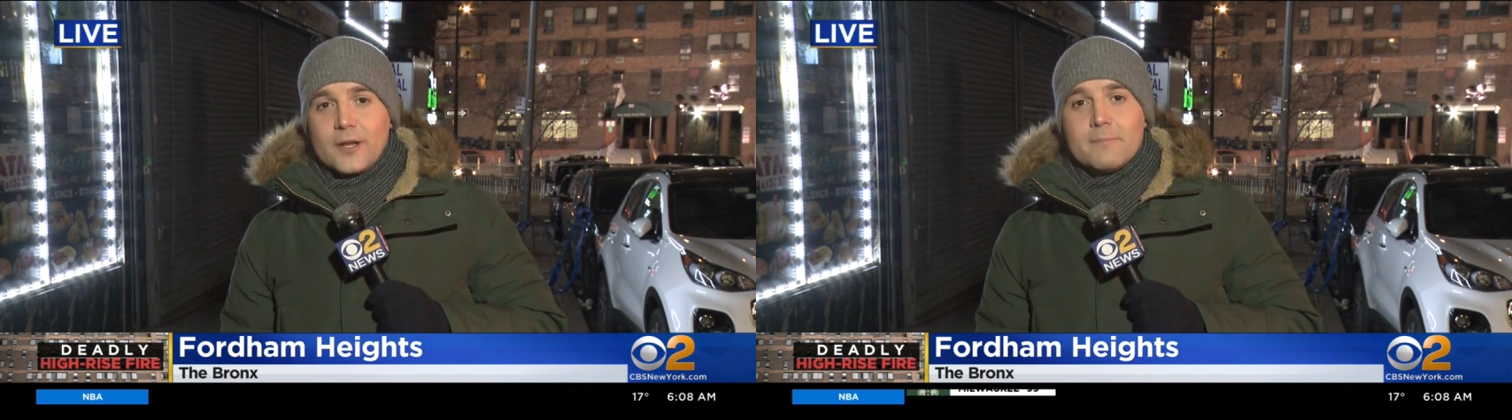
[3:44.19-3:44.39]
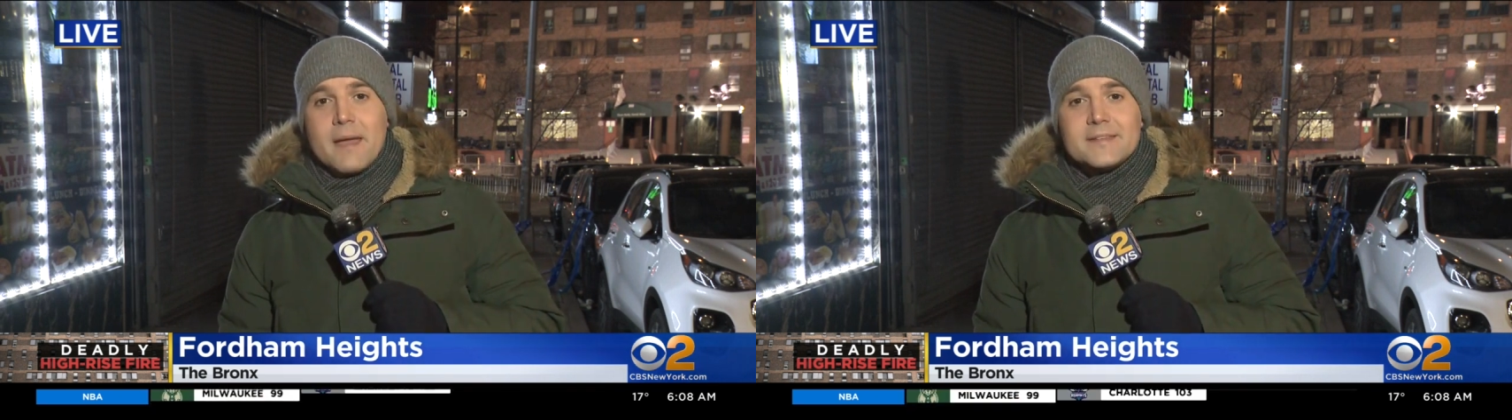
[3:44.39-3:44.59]

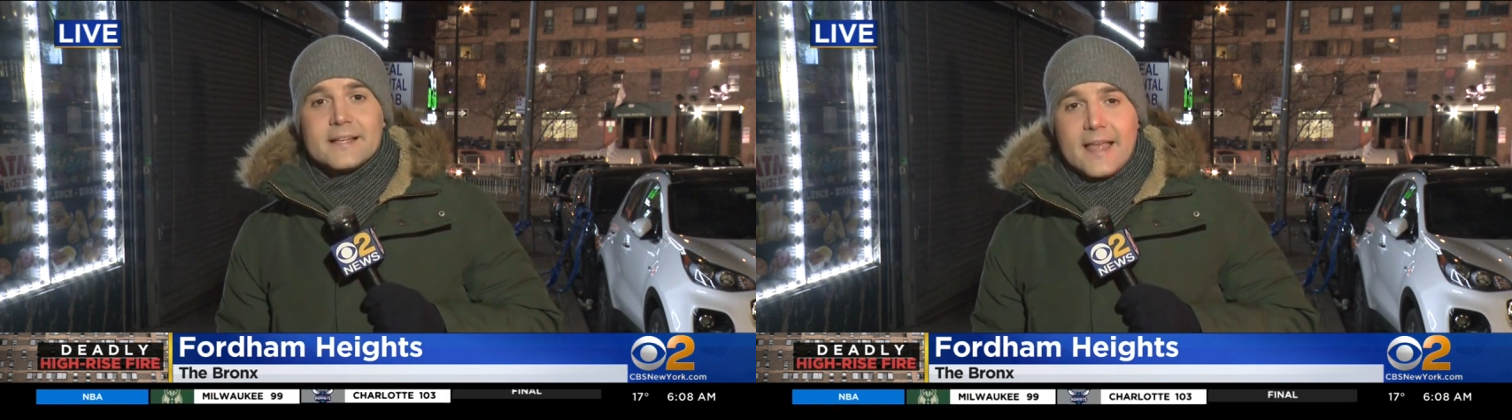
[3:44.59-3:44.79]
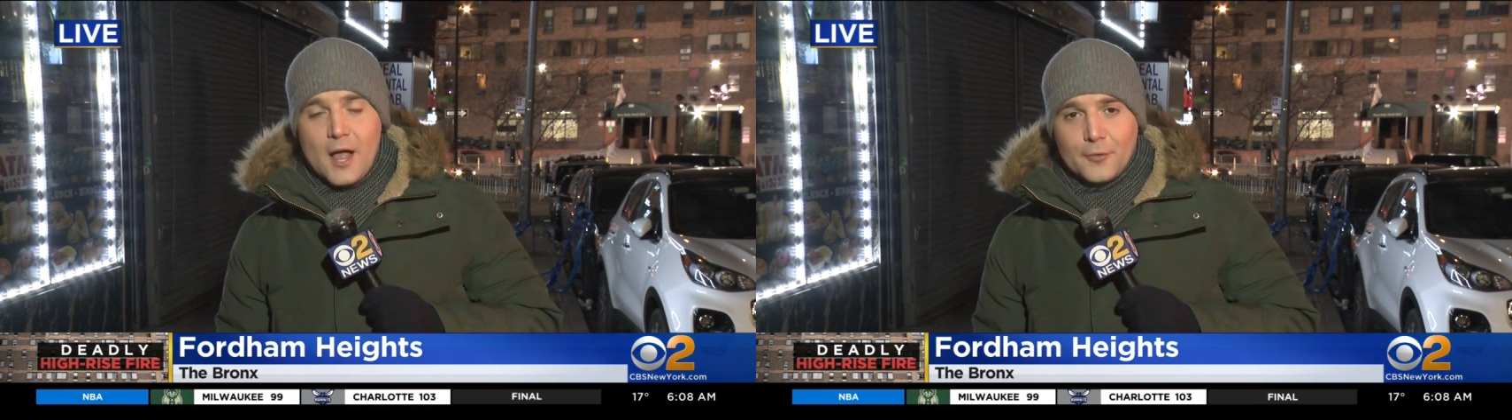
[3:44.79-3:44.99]
including
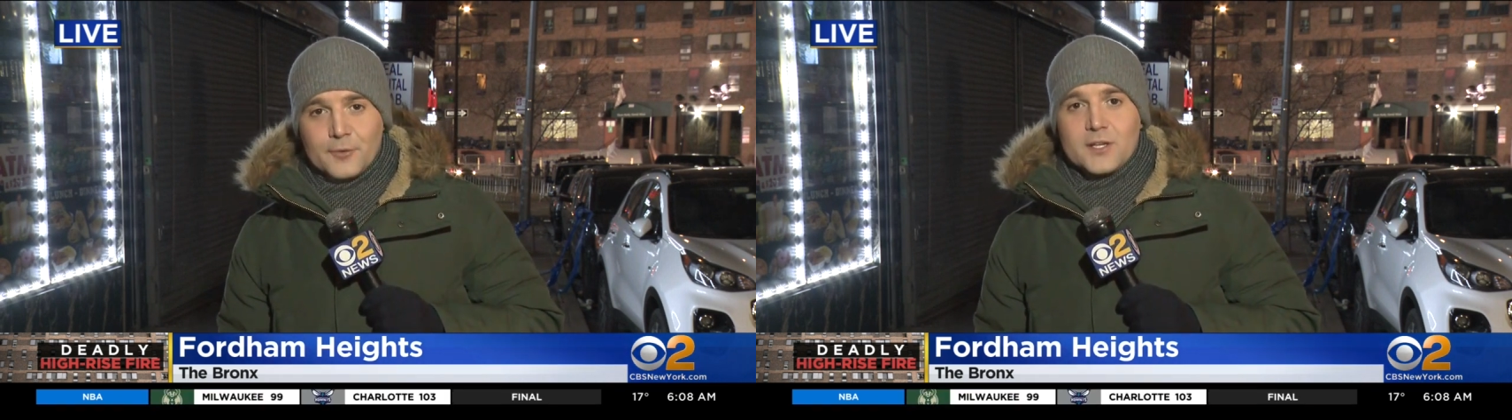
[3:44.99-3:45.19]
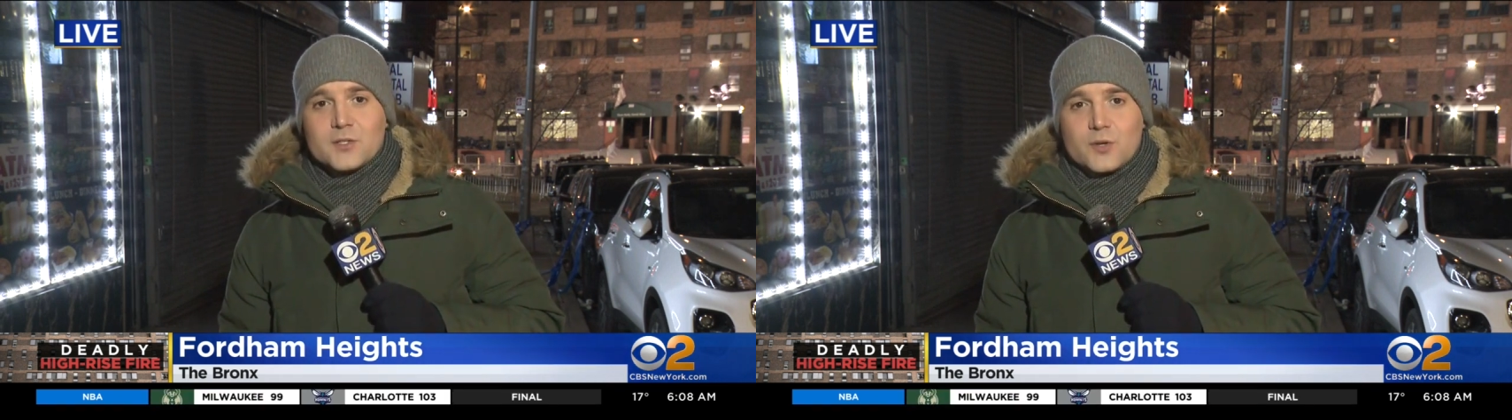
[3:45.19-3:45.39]
mental
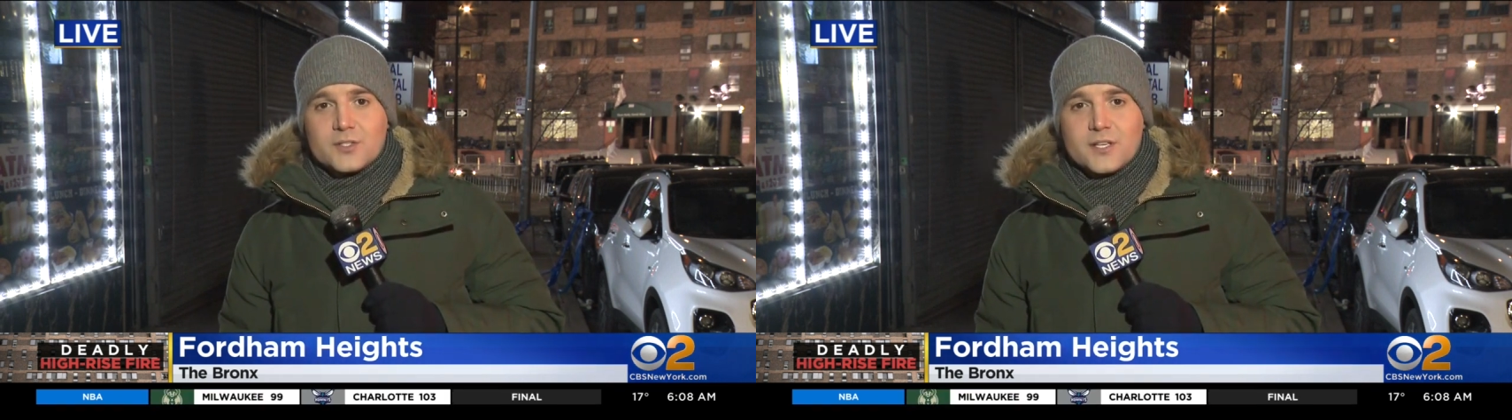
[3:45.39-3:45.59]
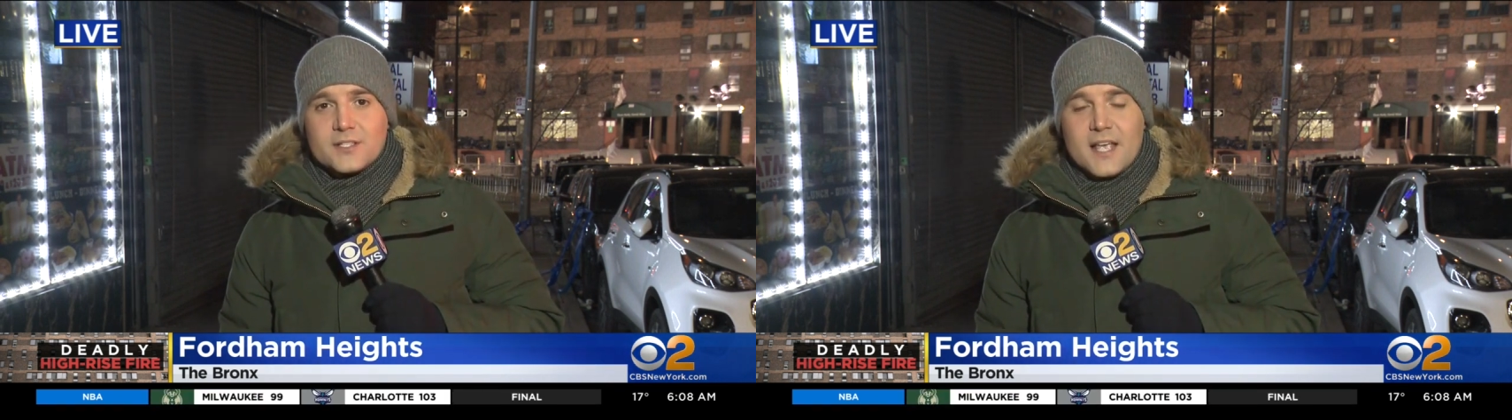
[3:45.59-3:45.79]
health
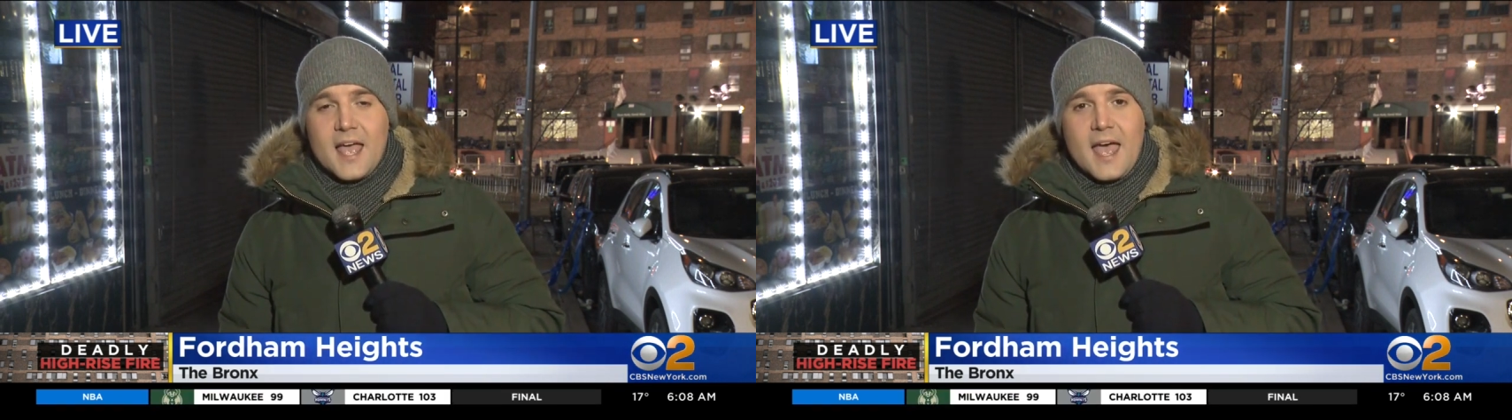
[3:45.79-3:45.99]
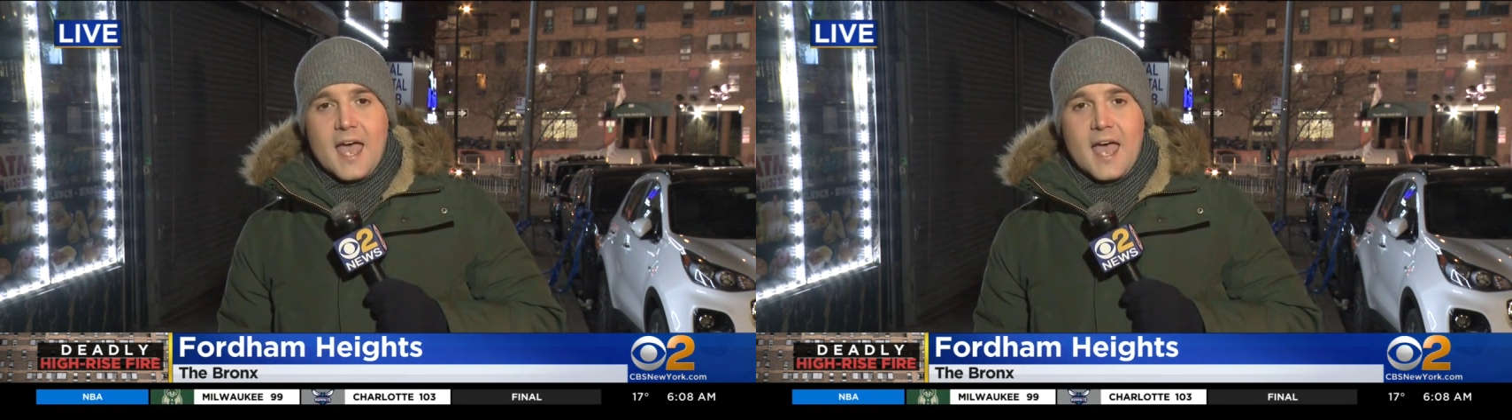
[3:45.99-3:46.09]
resources.